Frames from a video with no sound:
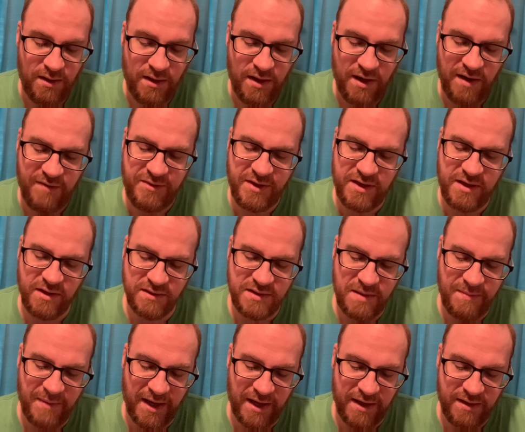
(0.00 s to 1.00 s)
If the guilty
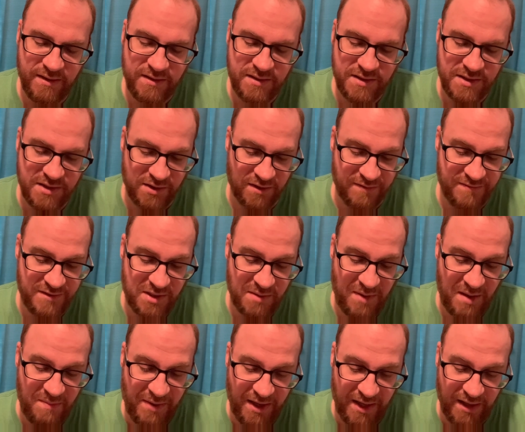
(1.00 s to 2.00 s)
man deserves to
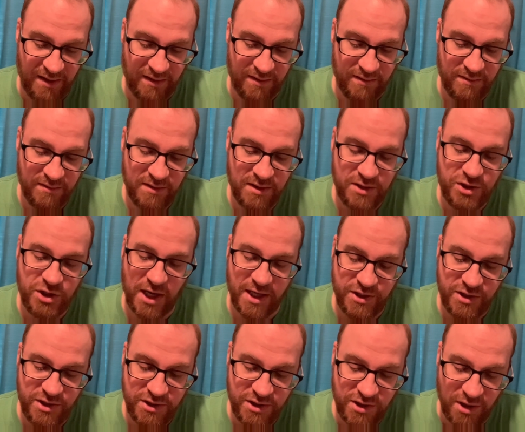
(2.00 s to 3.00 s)
be beaten, the
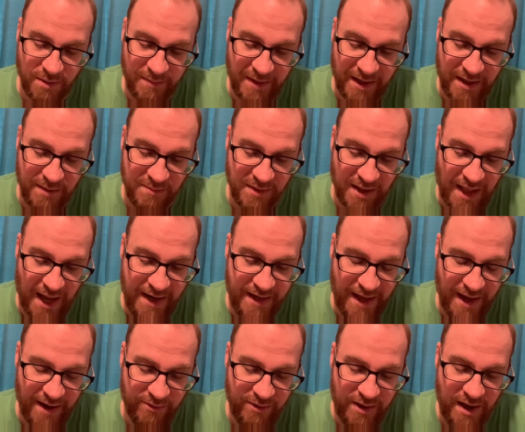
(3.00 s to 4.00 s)
judge shall make him lie
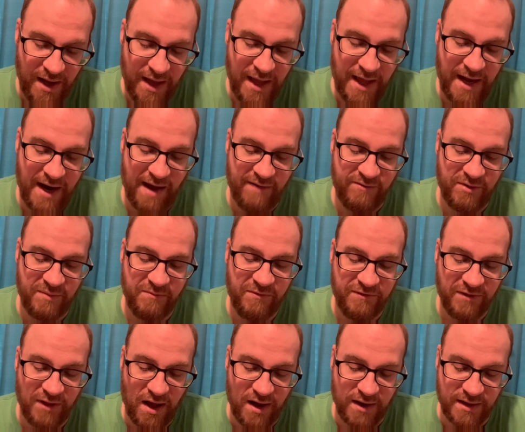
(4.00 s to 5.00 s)
down and have him
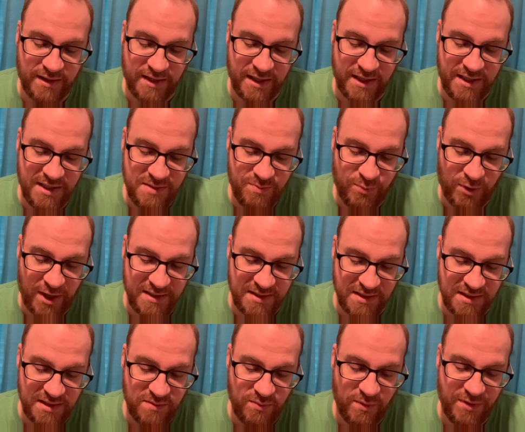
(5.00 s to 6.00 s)
flogged in his
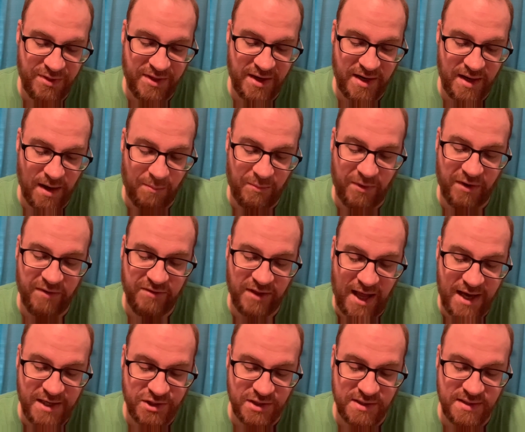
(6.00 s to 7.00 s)
presence with the number of
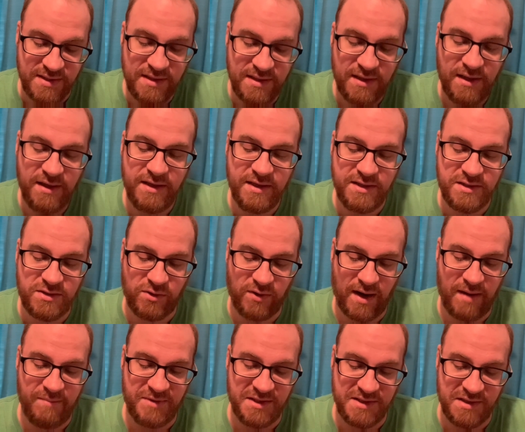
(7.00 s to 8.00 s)
lashes his
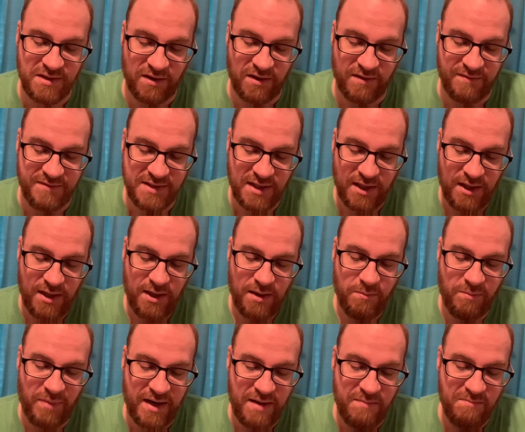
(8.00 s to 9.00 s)
crime deserves,
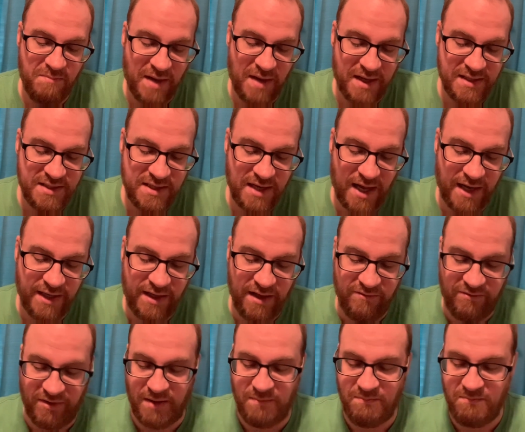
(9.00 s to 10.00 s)
but he must not
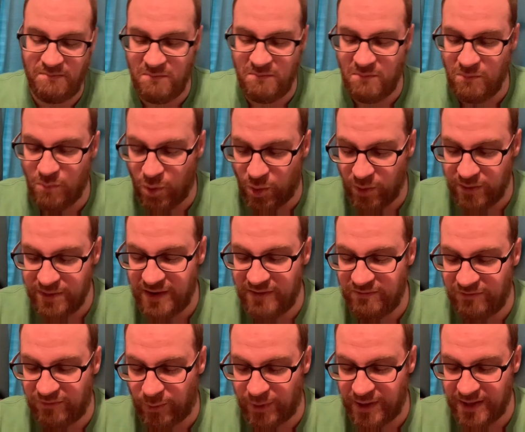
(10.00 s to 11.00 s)
give him more than
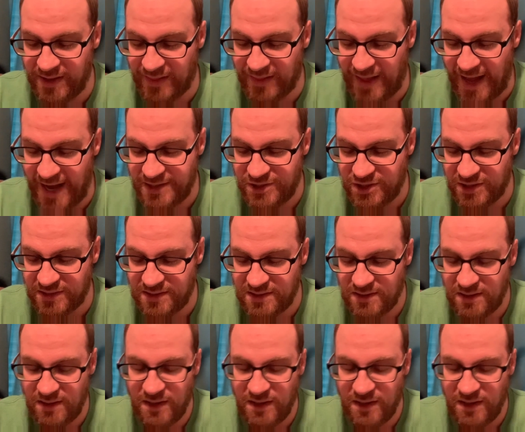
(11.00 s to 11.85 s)
forty lashes.